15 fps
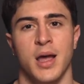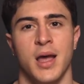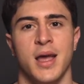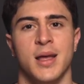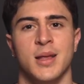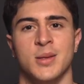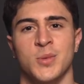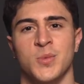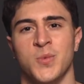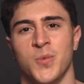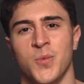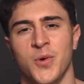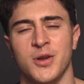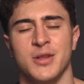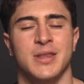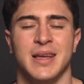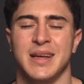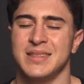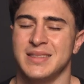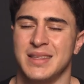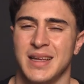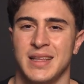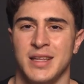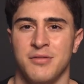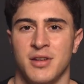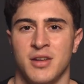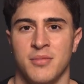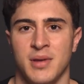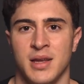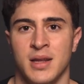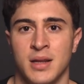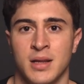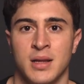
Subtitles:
And what does that even mean?